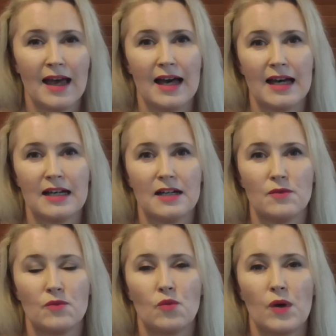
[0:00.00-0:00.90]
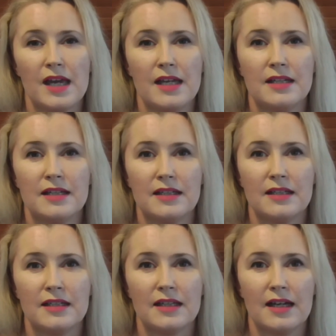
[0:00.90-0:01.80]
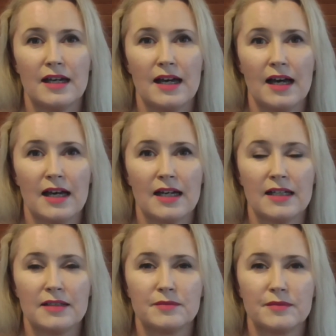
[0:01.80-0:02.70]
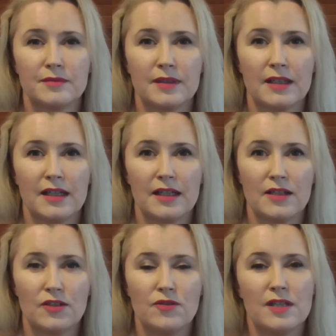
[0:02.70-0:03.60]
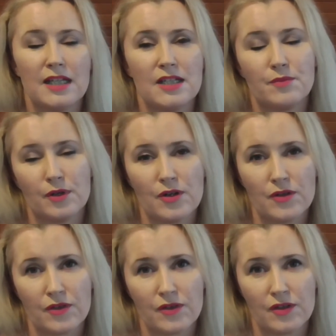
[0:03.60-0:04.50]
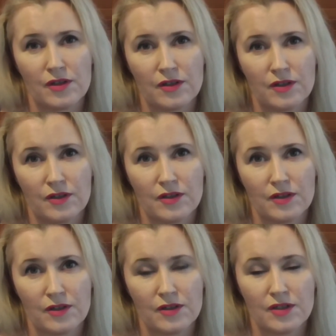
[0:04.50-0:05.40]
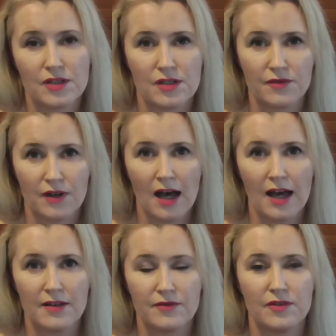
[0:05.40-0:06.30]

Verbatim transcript: um, when um, you need both to survive.